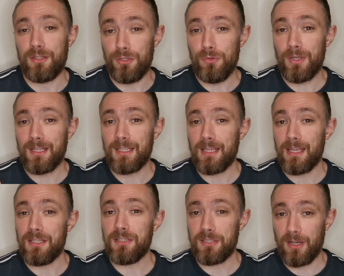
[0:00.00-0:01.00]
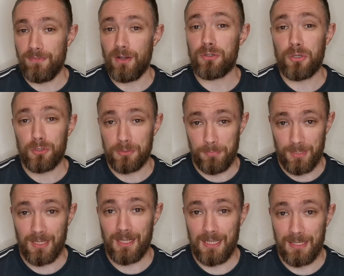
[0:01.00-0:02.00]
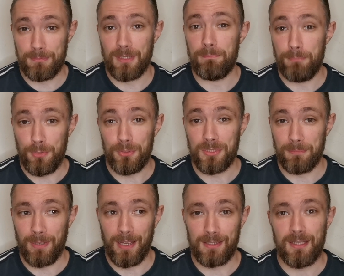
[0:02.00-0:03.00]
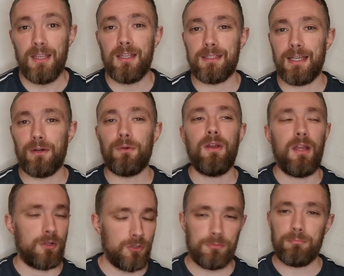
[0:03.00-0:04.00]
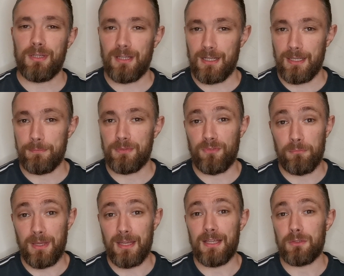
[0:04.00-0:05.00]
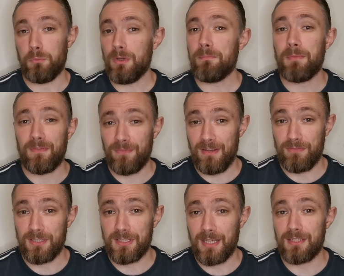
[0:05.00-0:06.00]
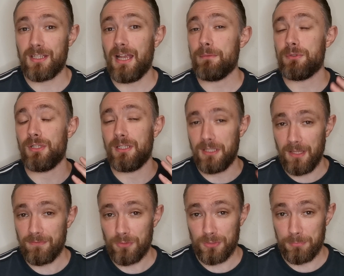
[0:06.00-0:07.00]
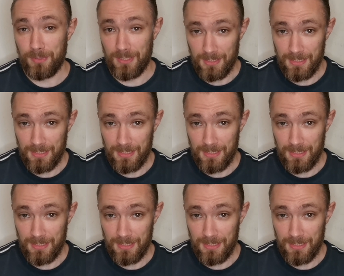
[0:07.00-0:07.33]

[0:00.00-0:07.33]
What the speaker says: you can get yourself a Cosmic Eclipse booster pack. Now, Cosmic Eclipse for me is one of my favorite sets. I absolutely love Cosmic